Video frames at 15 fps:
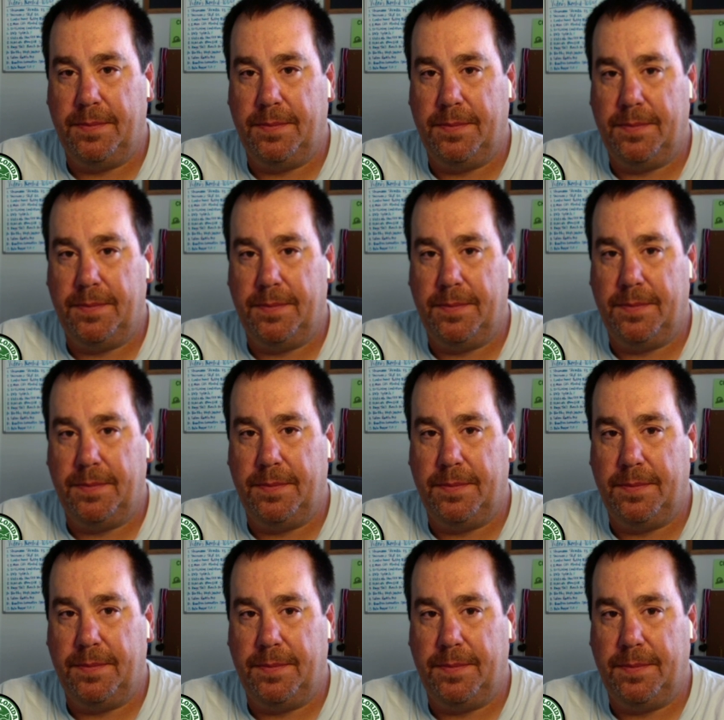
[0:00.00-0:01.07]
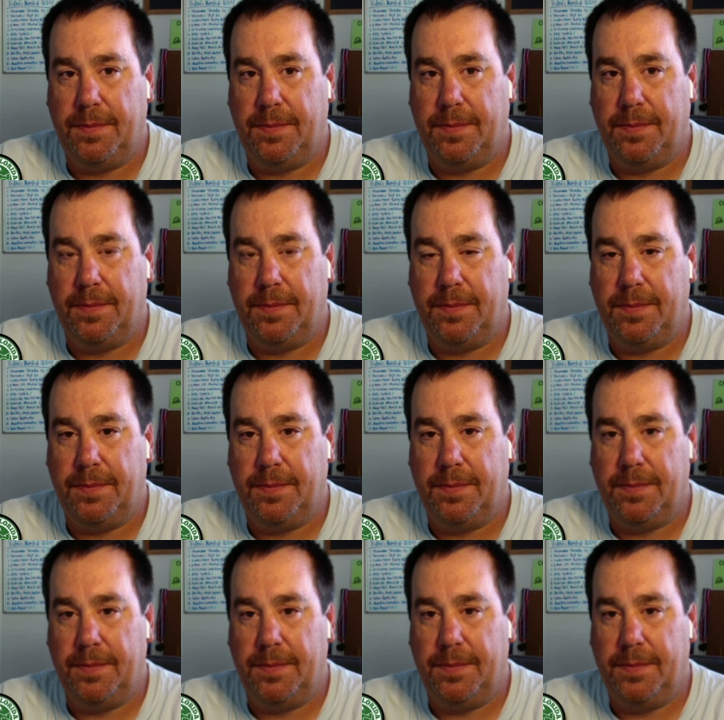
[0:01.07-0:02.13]

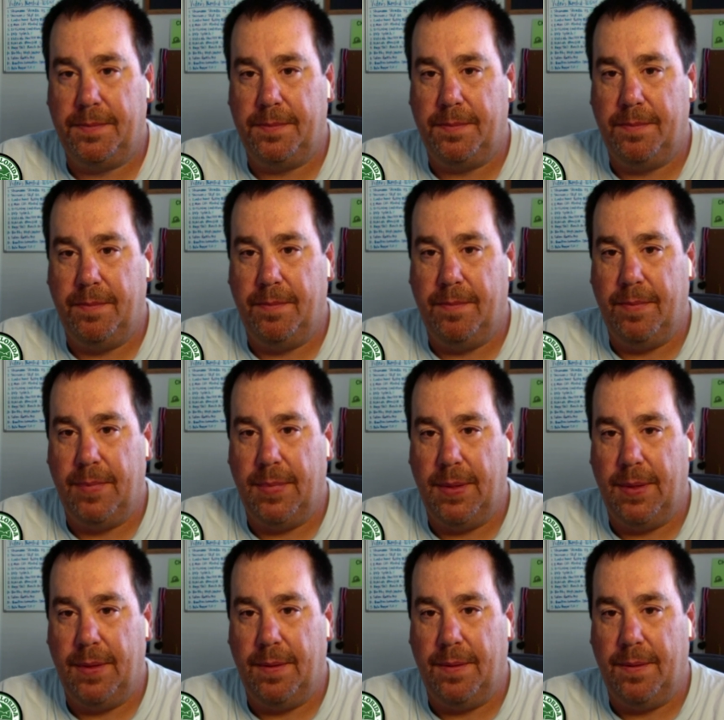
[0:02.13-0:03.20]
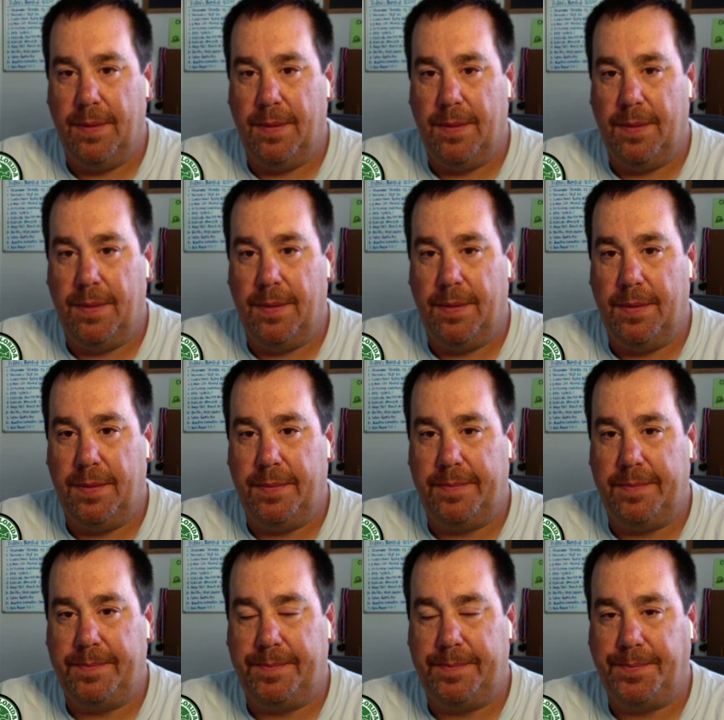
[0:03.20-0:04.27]

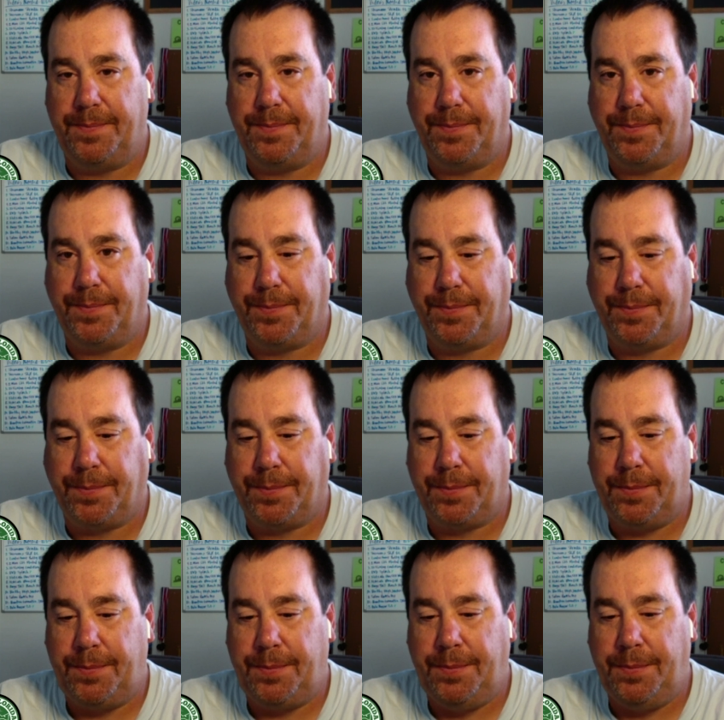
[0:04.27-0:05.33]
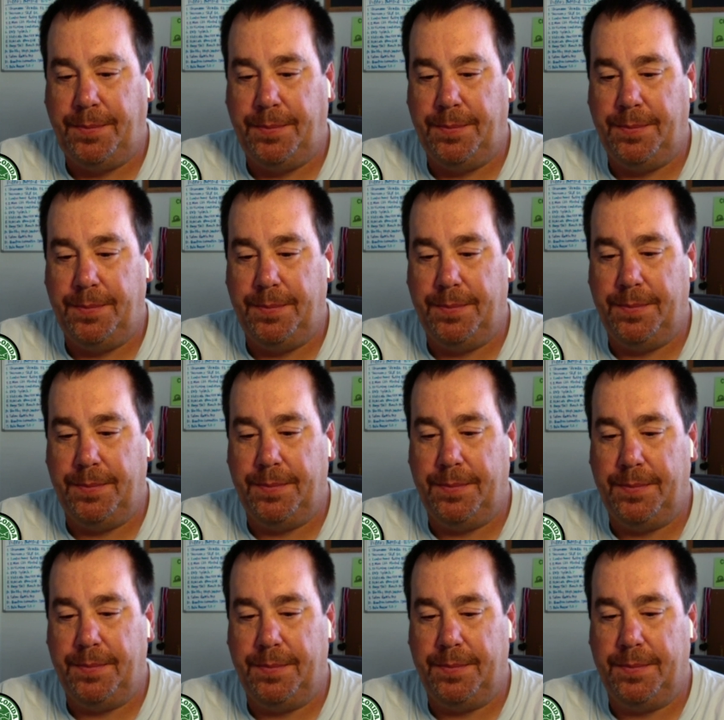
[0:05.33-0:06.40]
This person isn't speaking.